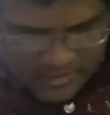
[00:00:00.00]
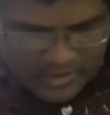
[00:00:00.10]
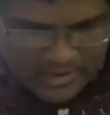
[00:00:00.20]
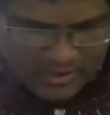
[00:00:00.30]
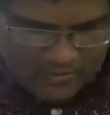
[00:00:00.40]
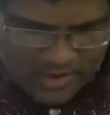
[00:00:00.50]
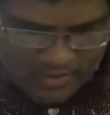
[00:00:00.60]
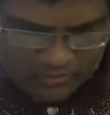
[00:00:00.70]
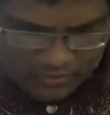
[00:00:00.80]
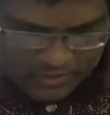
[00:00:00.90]
again we
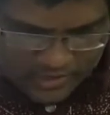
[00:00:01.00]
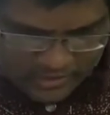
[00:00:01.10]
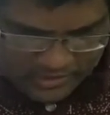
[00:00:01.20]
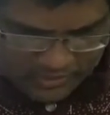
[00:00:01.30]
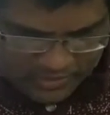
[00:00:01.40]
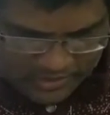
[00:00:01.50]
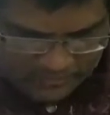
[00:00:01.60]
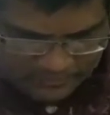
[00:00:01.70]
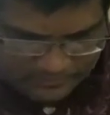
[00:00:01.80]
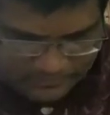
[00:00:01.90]
have to take this one,